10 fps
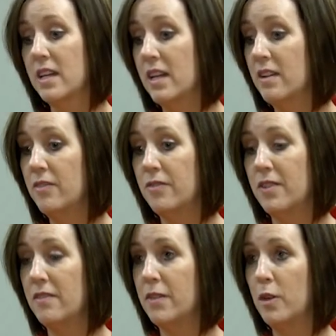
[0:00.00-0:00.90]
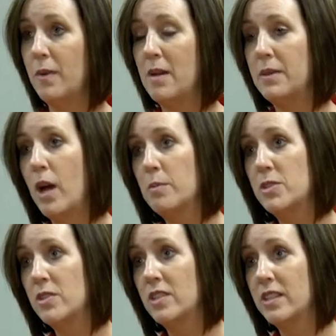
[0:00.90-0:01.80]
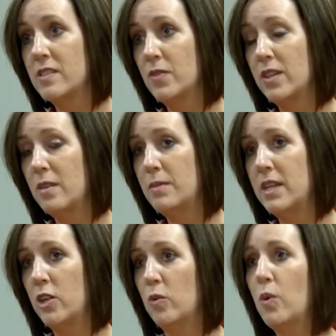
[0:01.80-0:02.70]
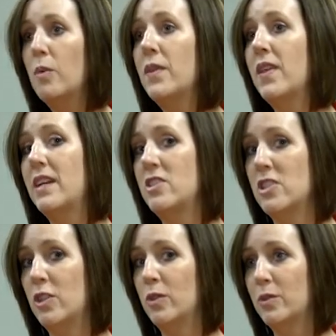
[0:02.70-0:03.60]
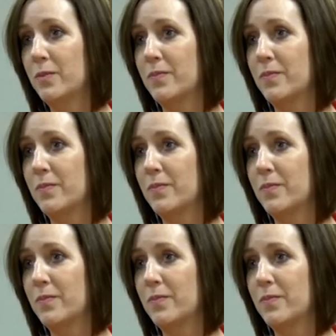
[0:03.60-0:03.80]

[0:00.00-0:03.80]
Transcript: if there might be opportunities for them here, what would they do?